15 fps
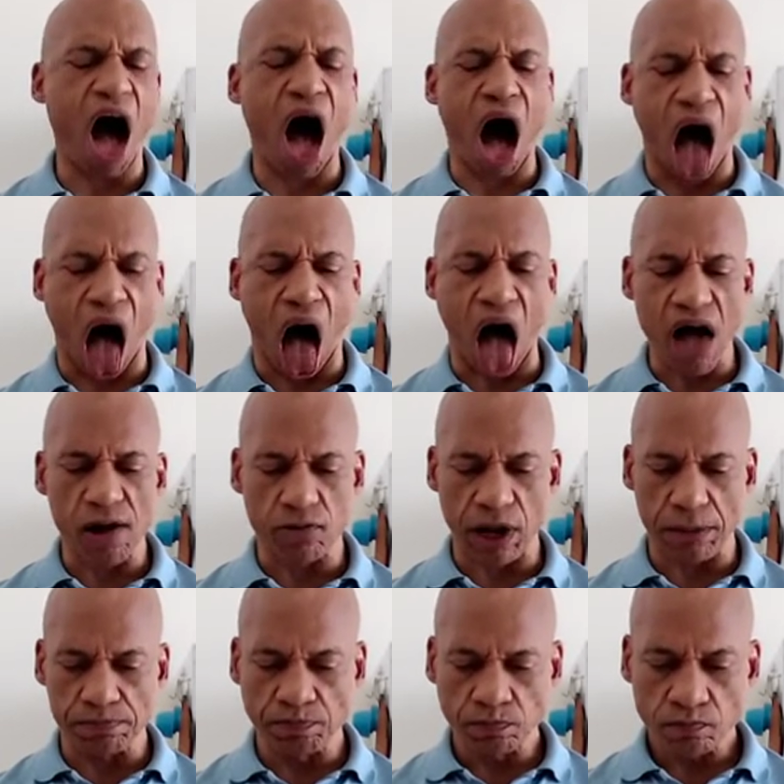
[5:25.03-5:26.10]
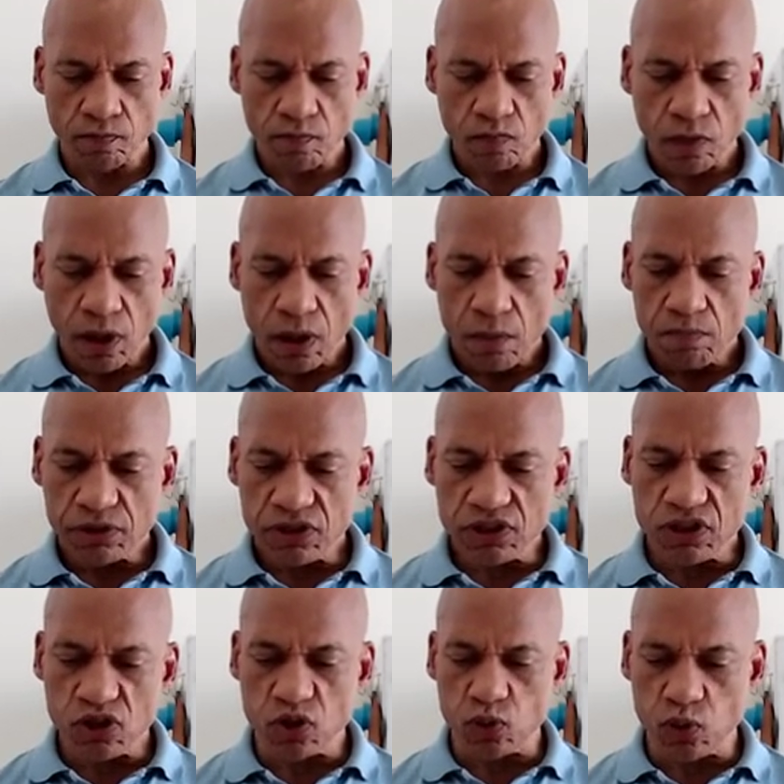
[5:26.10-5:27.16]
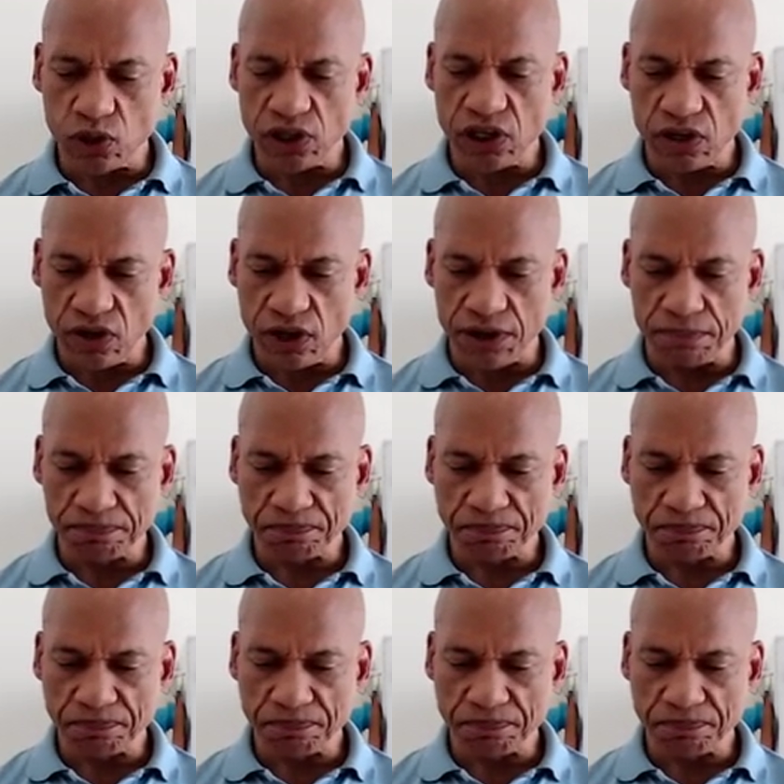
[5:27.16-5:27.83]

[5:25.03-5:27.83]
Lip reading: oh, right? But this is really good.